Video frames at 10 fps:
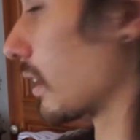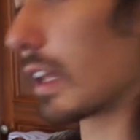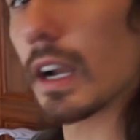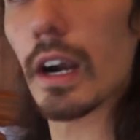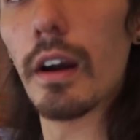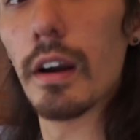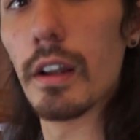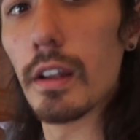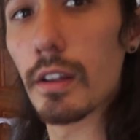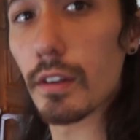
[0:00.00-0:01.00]
there.
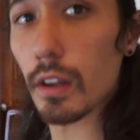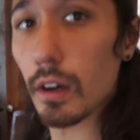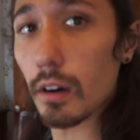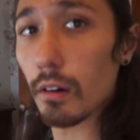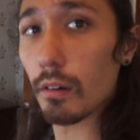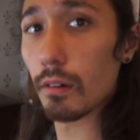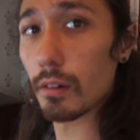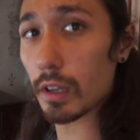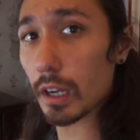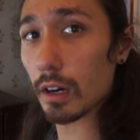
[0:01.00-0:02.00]
So,
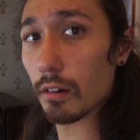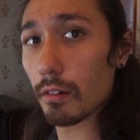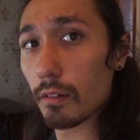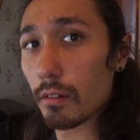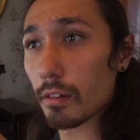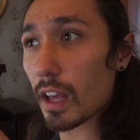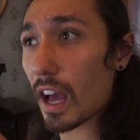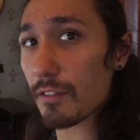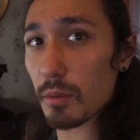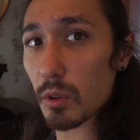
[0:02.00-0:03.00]
you know,
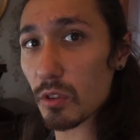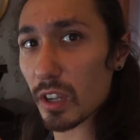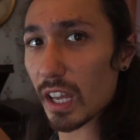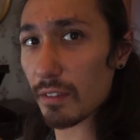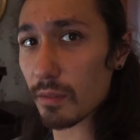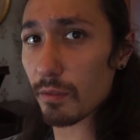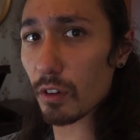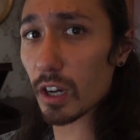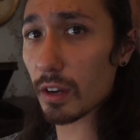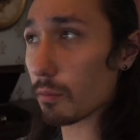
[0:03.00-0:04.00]
have some music, have some
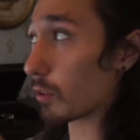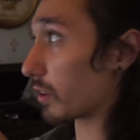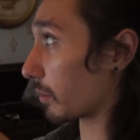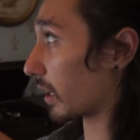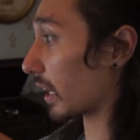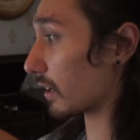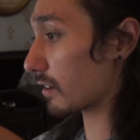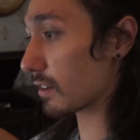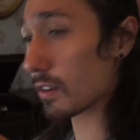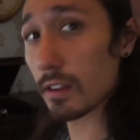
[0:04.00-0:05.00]
fun with some
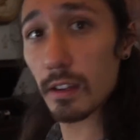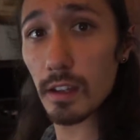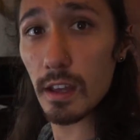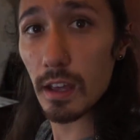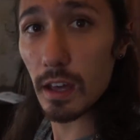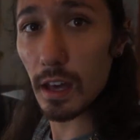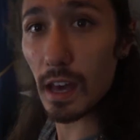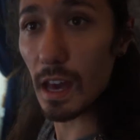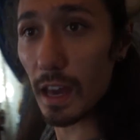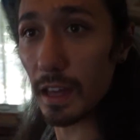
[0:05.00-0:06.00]
guests,
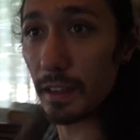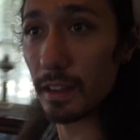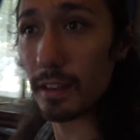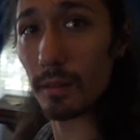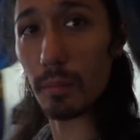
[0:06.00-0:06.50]
and